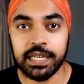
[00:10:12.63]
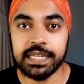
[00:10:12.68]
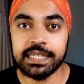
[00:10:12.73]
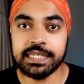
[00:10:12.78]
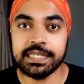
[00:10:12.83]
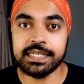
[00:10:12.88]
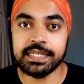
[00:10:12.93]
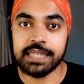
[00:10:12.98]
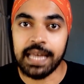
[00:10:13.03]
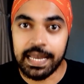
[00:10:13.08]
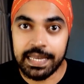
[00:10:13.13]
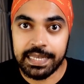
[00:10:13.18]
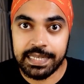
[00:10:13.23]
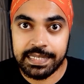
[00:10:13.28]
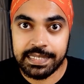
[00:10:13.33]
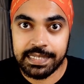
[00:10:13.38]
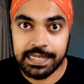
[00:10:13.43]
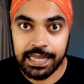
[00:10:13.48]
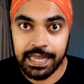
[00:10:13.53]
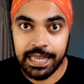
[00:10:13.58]
is
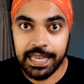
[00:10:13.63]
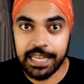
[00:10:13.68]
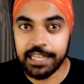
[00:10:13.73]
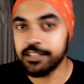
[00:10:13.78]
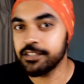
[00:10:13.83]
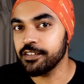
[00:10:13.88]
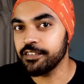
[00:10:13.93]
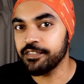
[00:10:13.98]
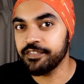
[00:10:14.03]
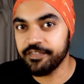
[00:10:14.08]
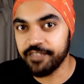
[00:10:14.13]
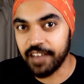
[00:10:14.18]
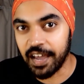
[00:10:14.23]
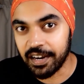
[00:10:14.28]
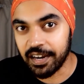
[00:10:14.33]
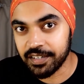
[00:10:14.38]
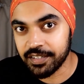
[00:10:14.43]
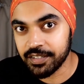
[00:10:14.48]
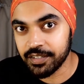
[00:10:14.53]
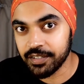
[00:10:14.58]
size is the
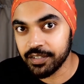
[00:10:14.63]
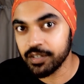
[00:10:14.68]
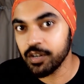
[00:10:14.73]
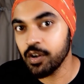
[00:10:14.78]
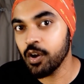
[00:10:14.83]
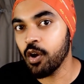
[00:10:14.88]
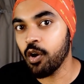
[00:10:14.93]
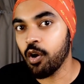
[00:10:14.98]
factor